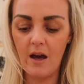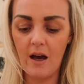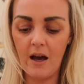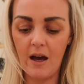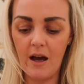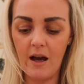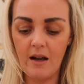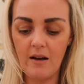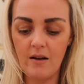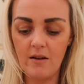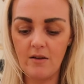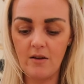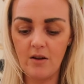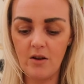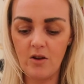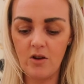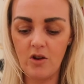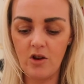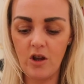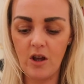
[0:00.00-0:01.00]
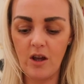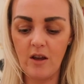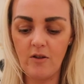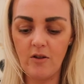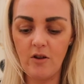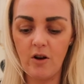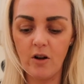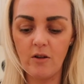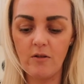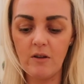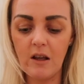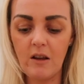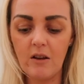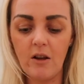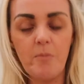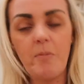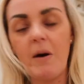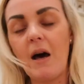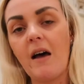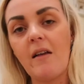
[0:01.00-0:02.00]
and she's called
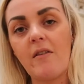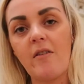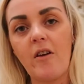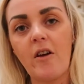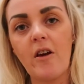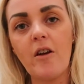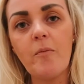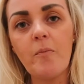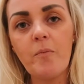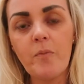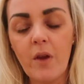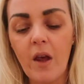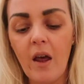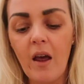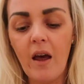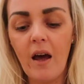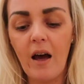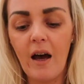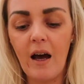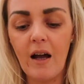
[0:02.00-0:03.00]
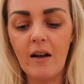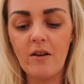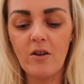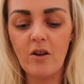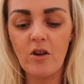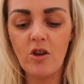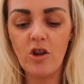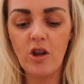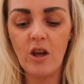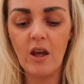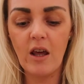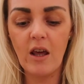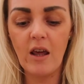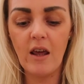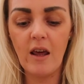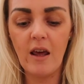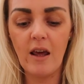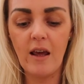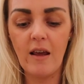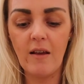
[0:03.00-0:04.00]
Nicola Patterson, and
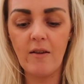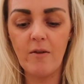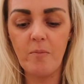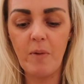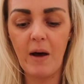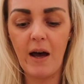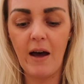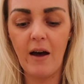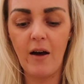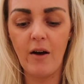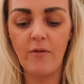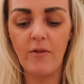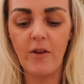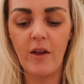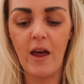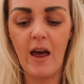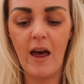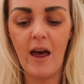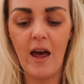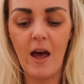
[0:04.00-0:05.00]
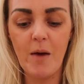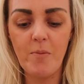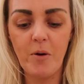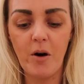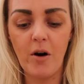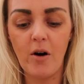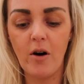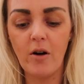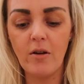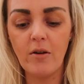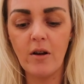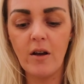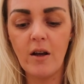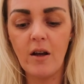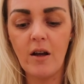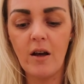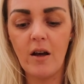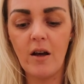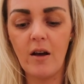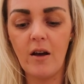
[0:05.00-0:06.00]
she is part of the Airborne
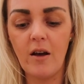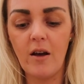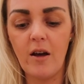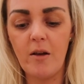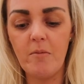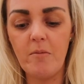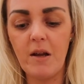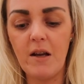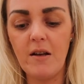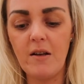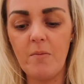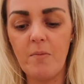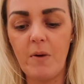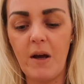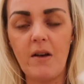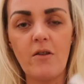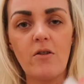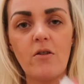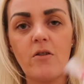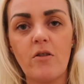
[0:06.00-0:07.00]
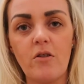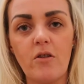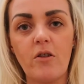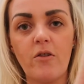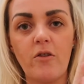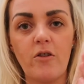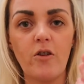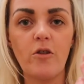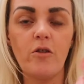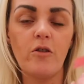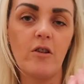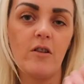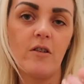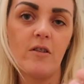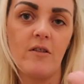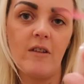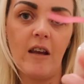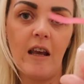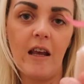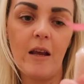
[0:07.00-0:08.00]
independent
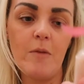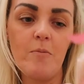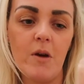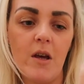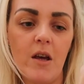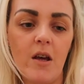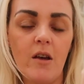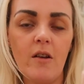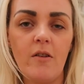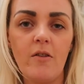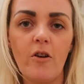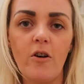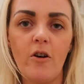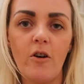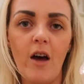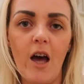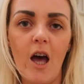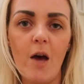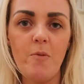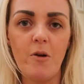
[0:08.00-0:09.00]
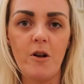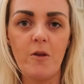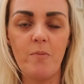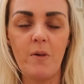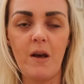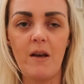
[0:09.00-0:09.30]
consultant team. So Airborne is